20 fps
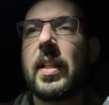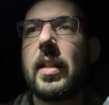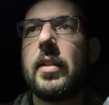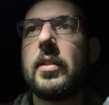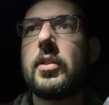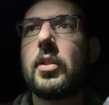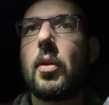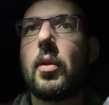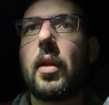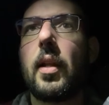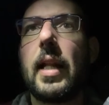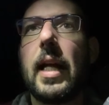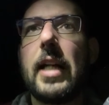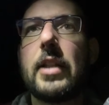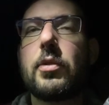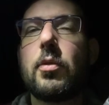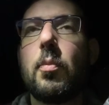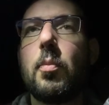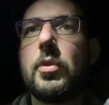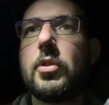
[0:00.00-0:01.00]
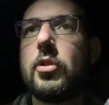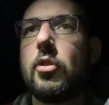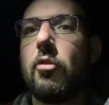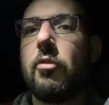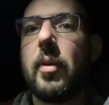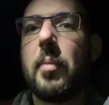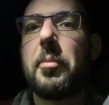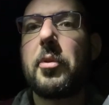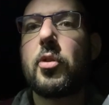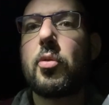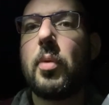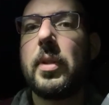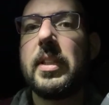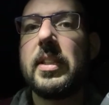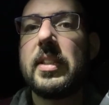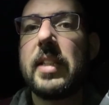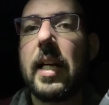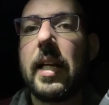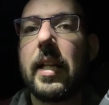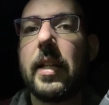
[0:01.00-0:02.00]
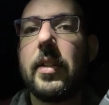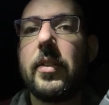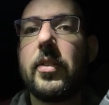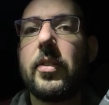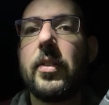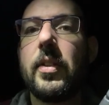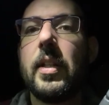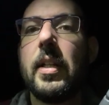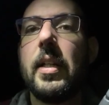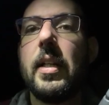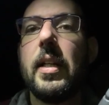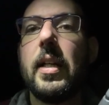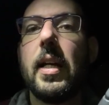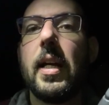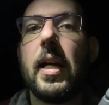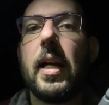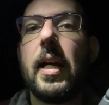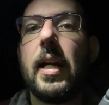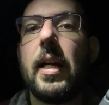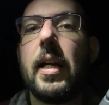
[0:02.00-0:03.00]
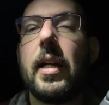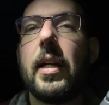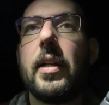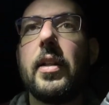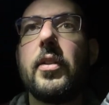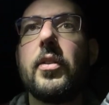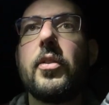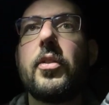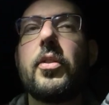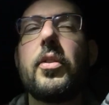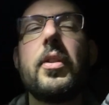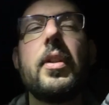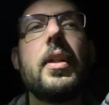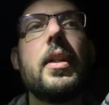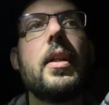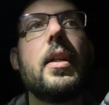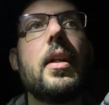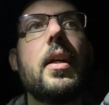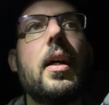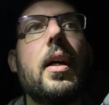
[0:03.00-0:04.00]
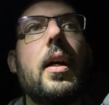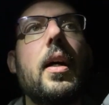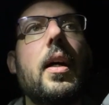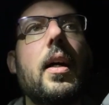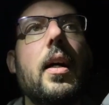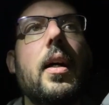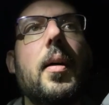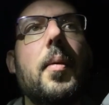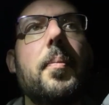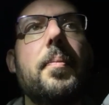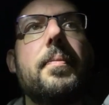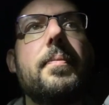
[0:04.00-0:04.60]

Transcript: So the last one was November 22nd, and I